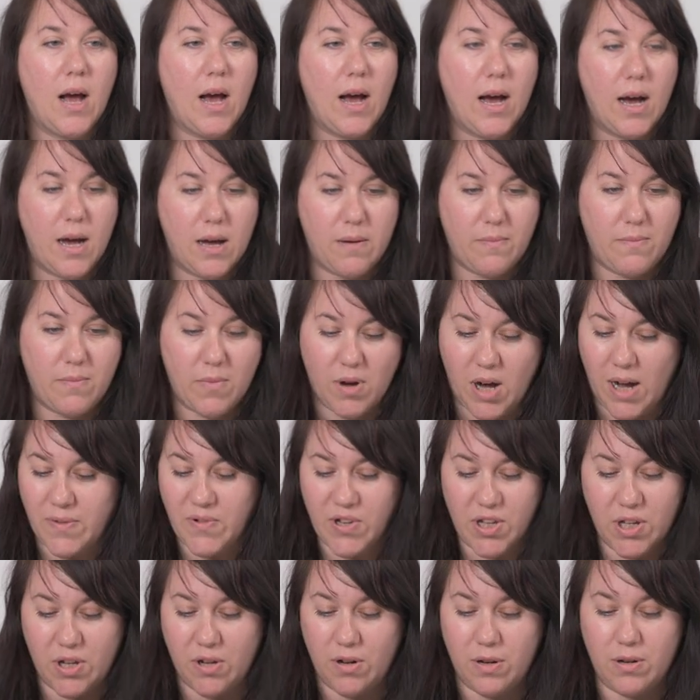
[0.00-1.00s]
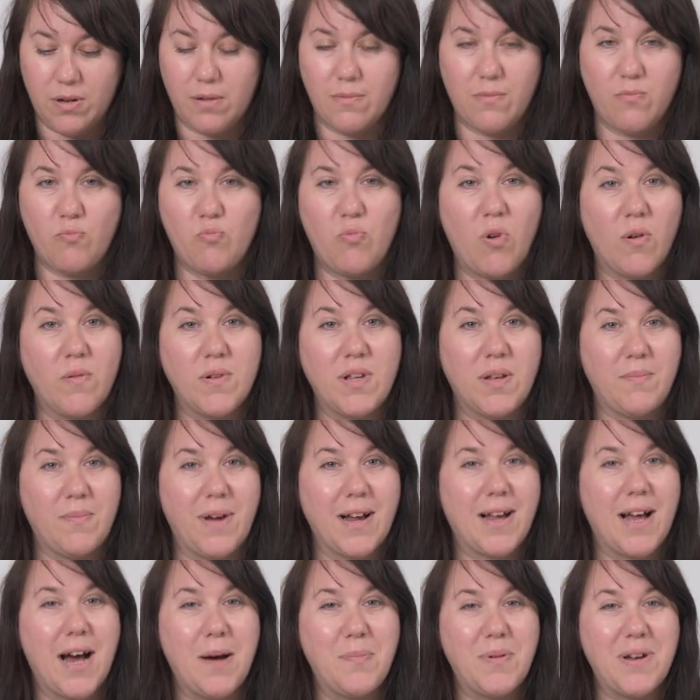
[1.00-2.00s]
I've just got what was in my
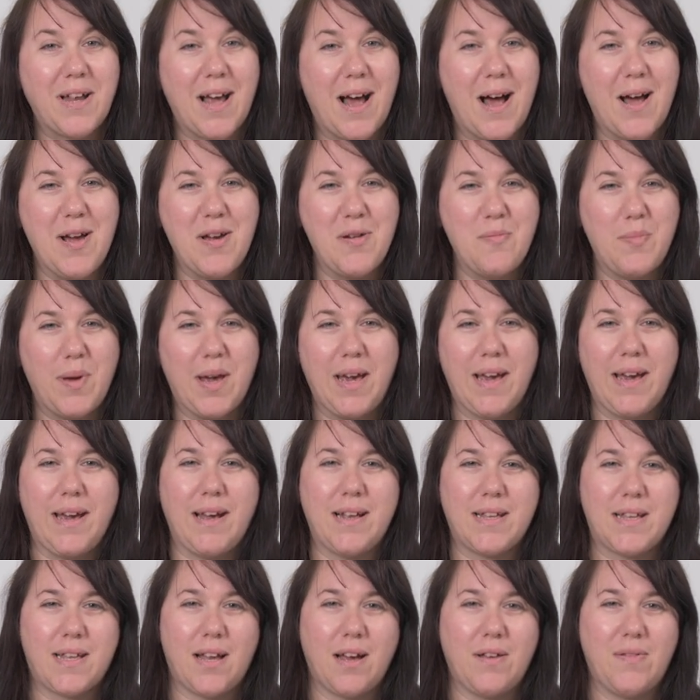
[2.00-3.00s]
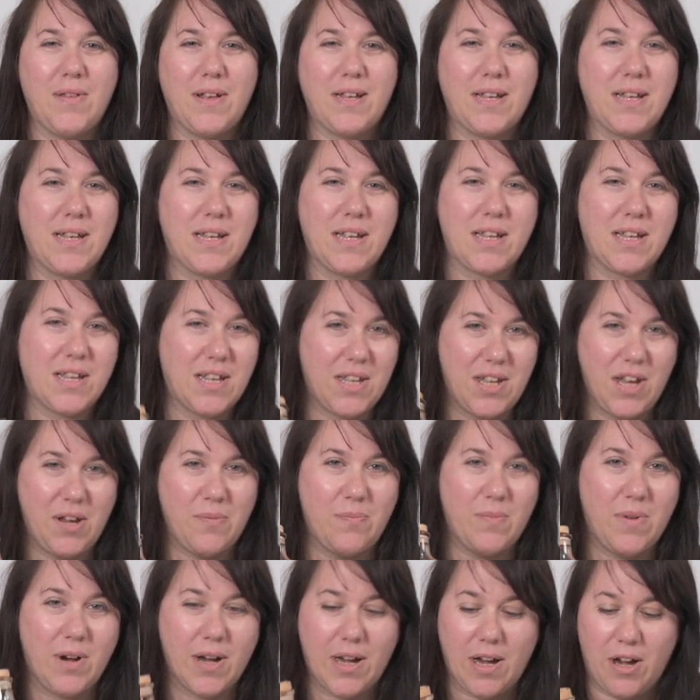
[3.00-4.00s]
cupboard at home here, so this is just a
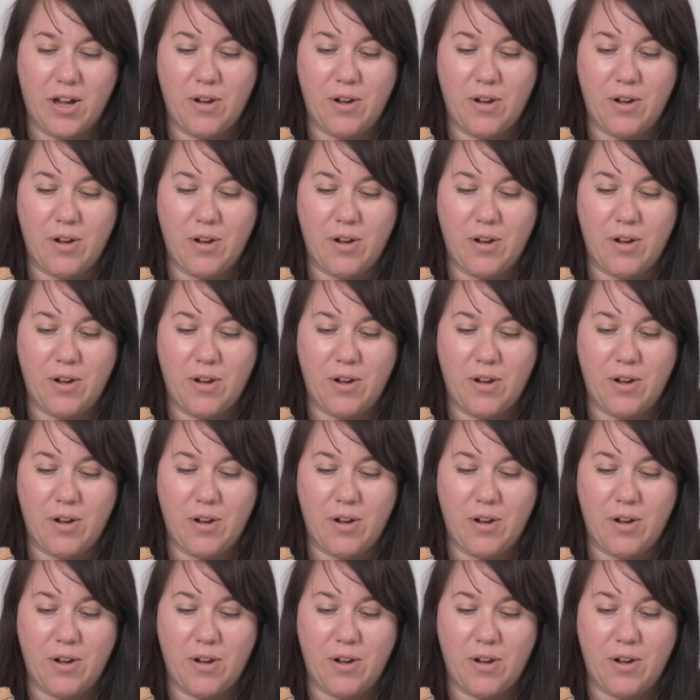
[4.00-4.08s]
supermarket